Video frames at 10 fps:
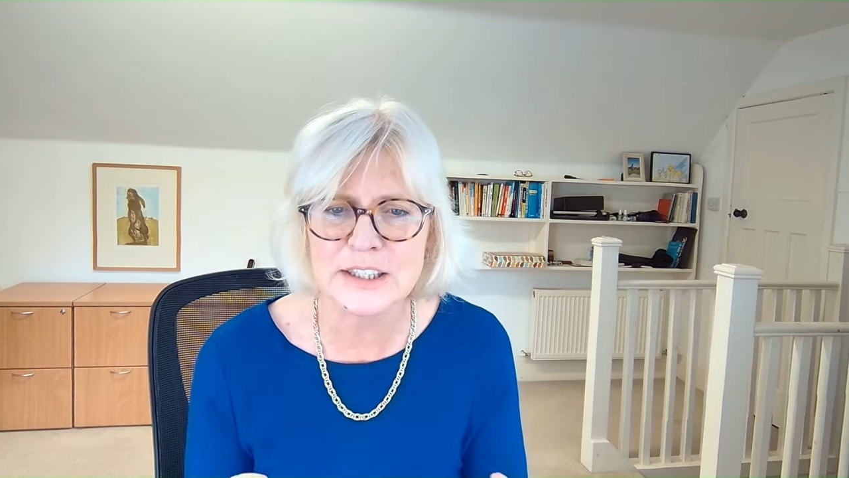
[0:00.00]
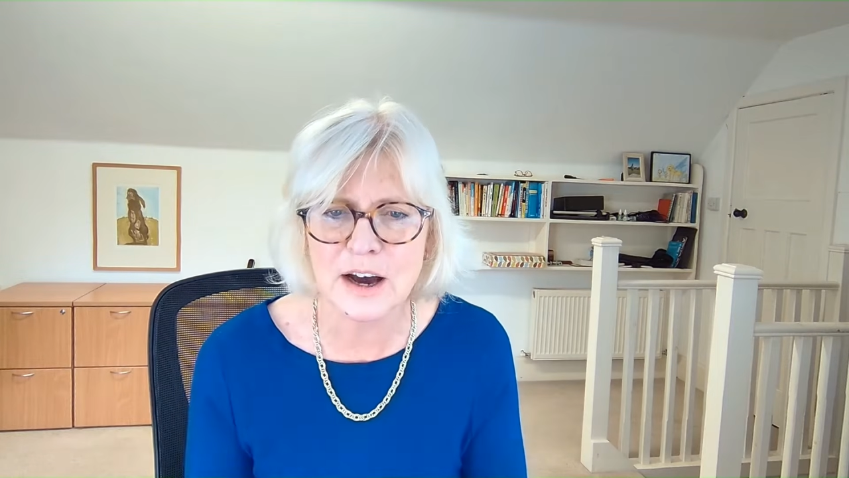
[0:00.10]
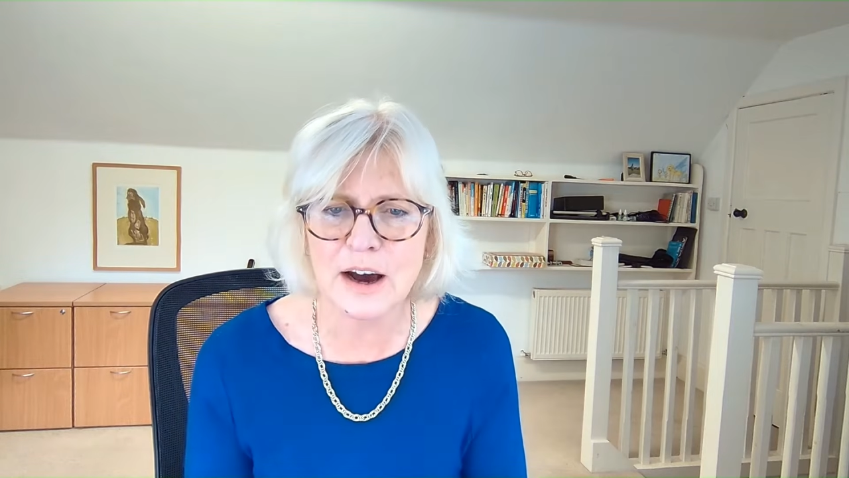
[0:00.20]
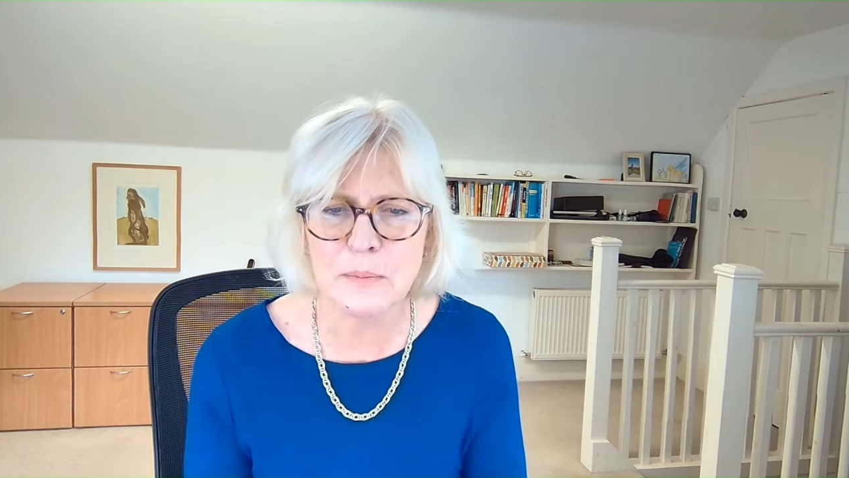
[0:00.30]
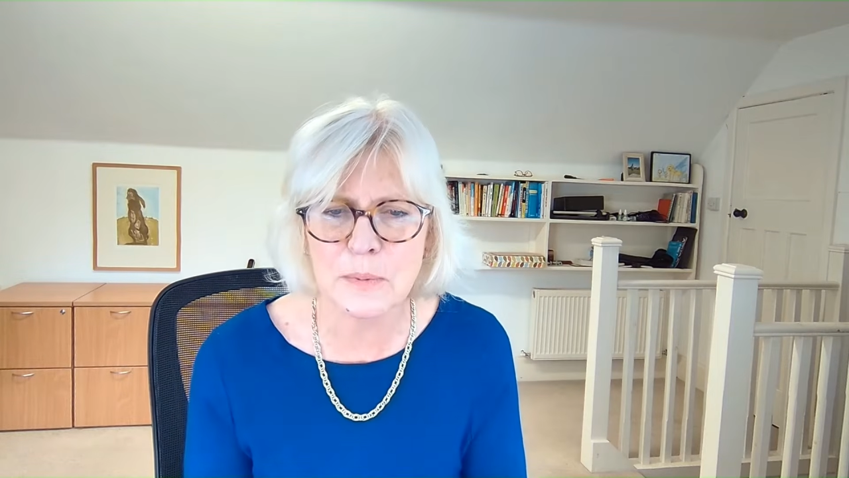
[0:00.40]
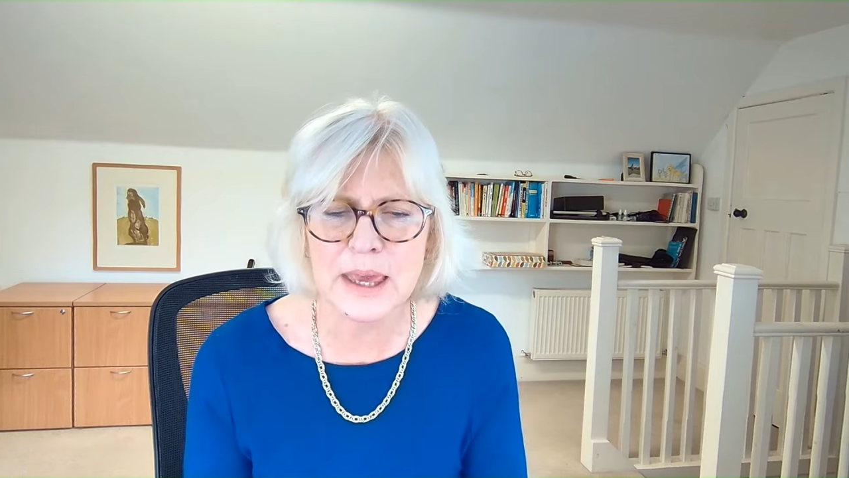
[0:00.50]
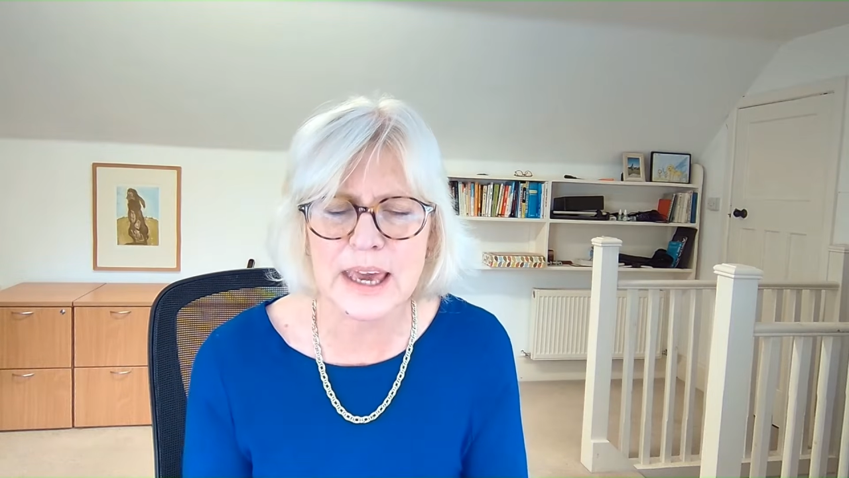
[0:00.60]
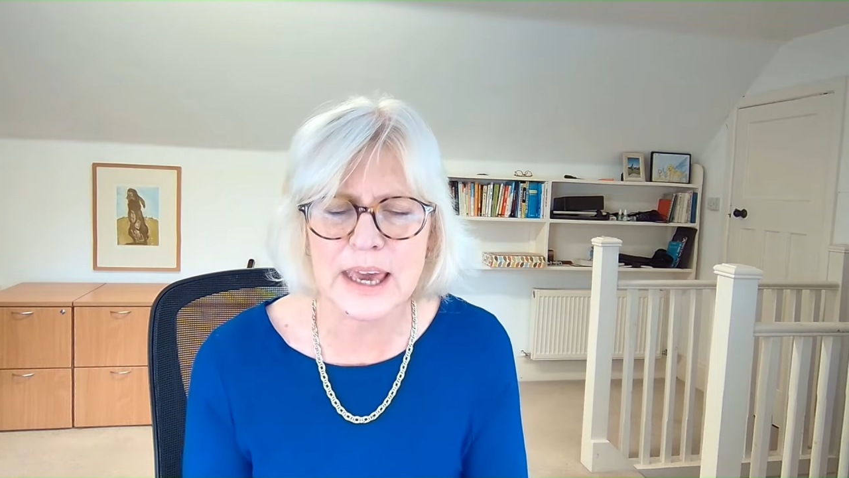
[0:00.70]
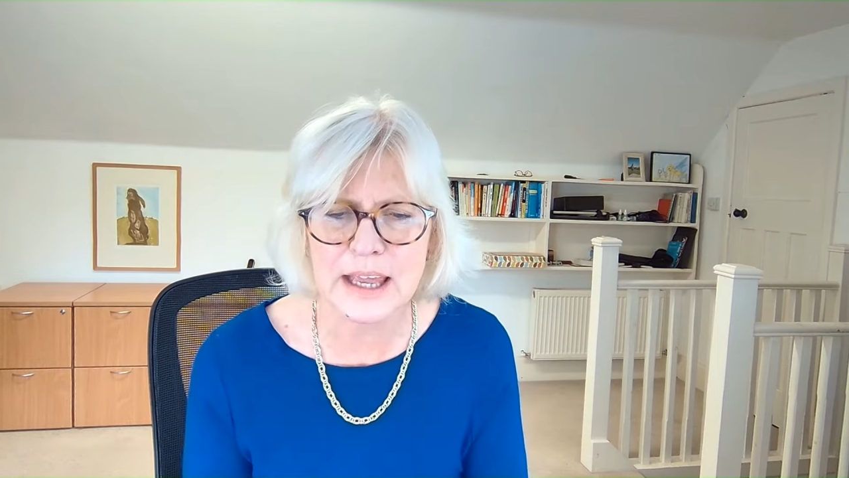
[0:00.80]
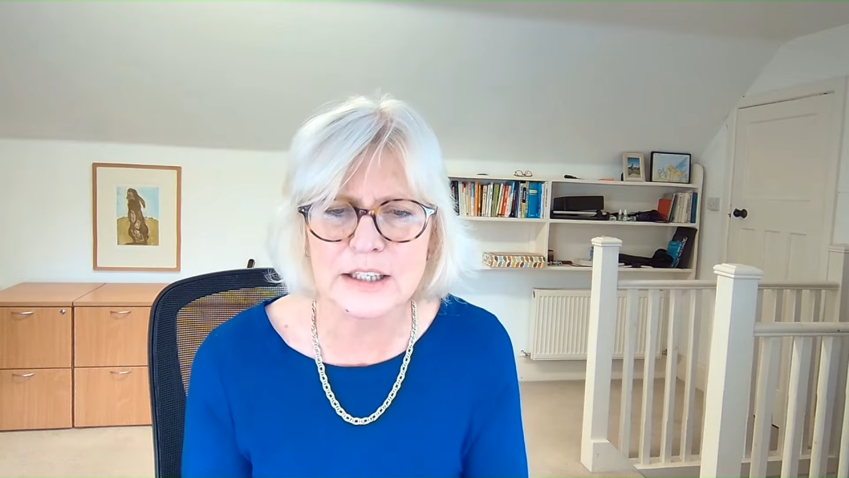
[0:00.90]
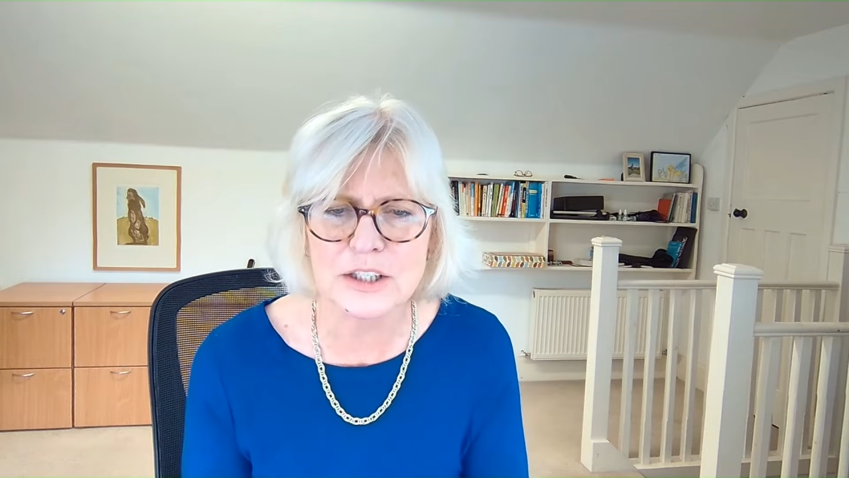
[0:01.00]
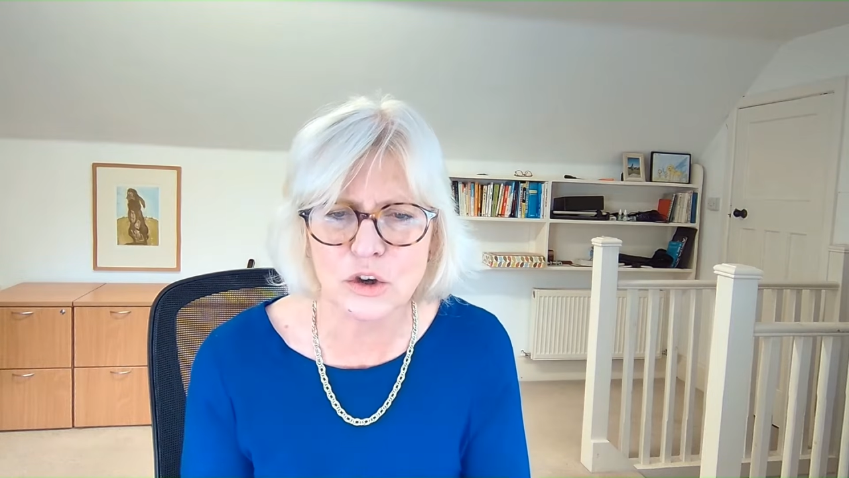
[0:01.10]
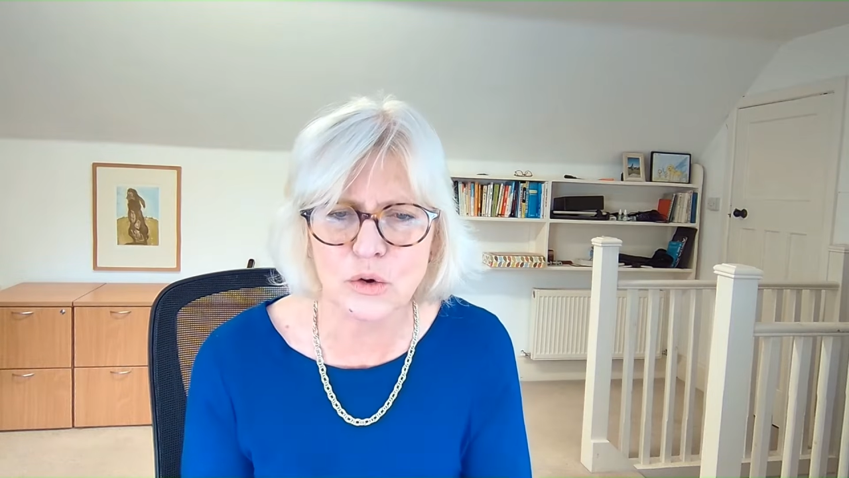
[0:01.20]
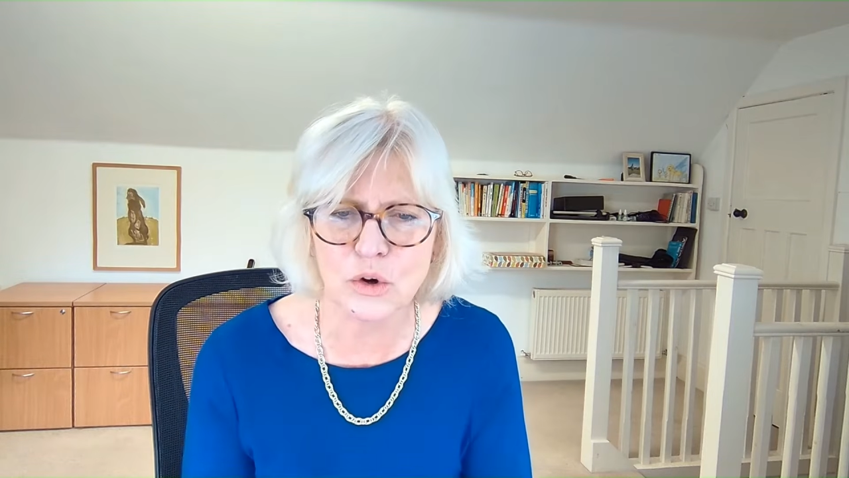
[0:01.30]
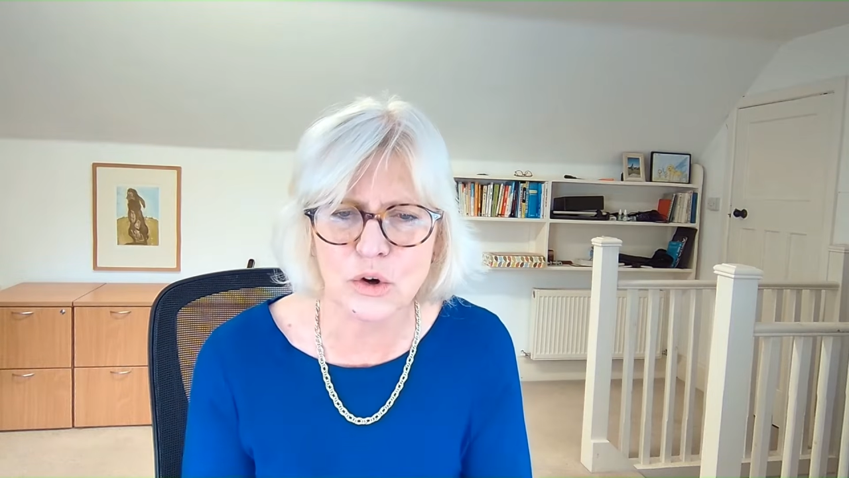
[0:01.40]
typing in to
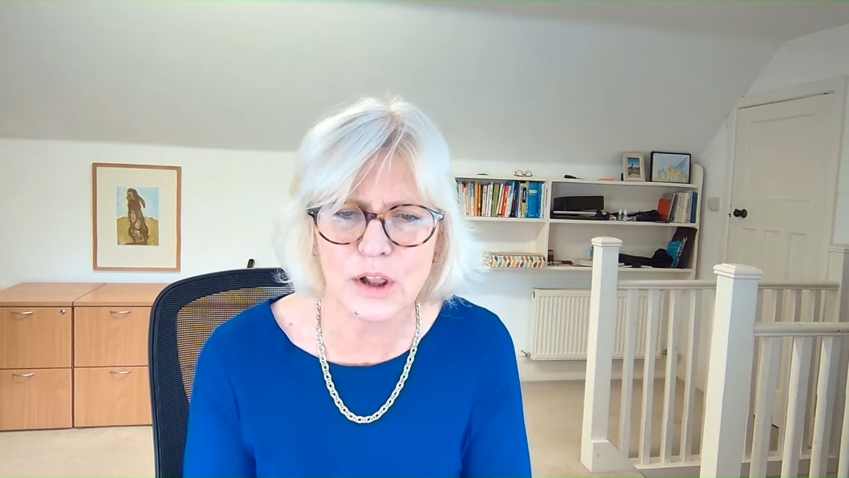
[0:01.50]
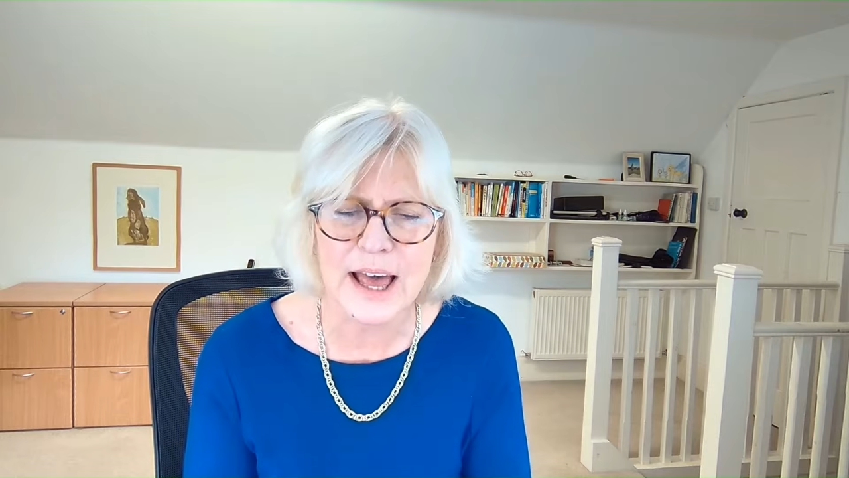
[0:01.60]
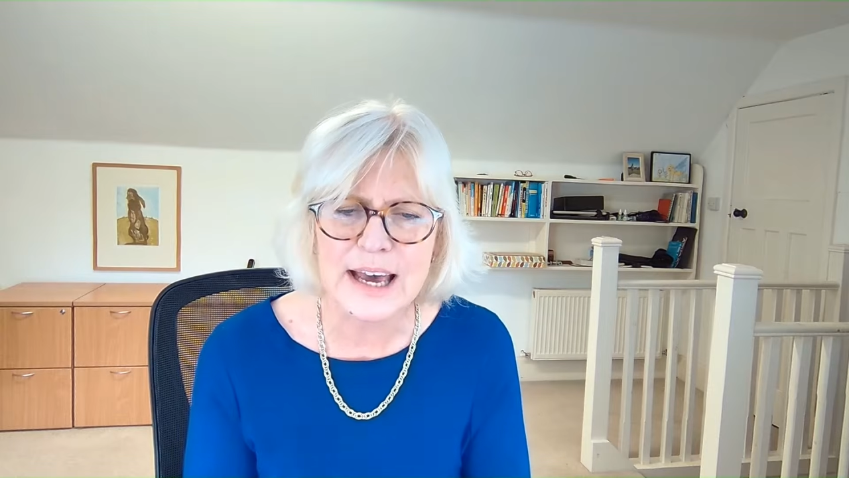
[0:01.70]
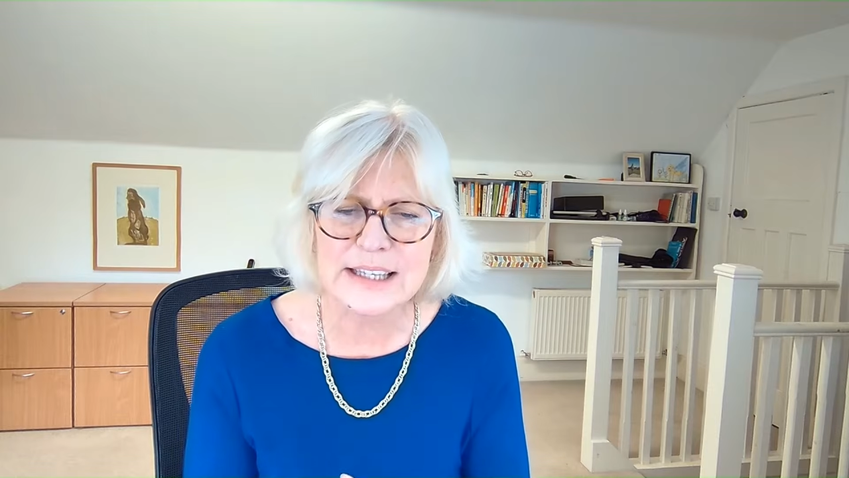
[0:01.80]
Google